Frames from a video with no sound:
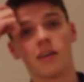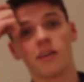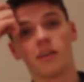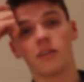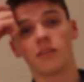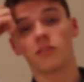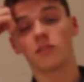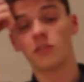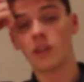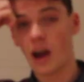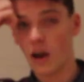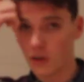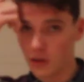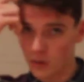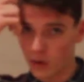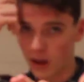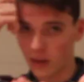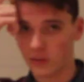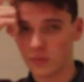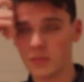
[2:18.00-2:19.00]
So now you
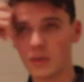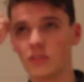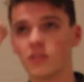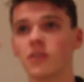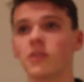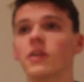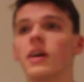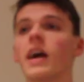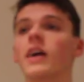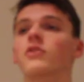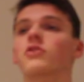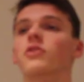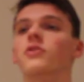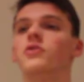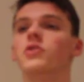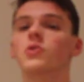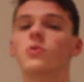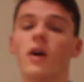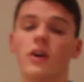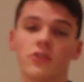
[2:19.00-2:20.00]
asked me to answer a
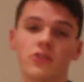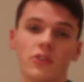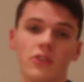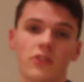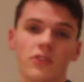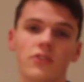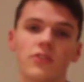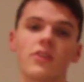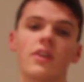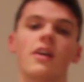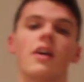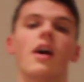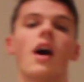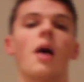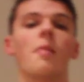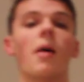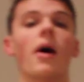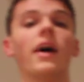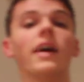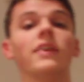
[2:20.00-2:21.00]
few questions
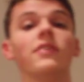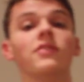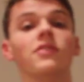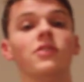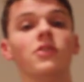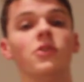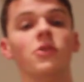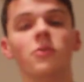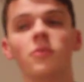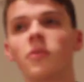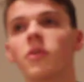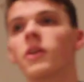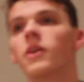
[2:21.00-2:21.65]
about ACU.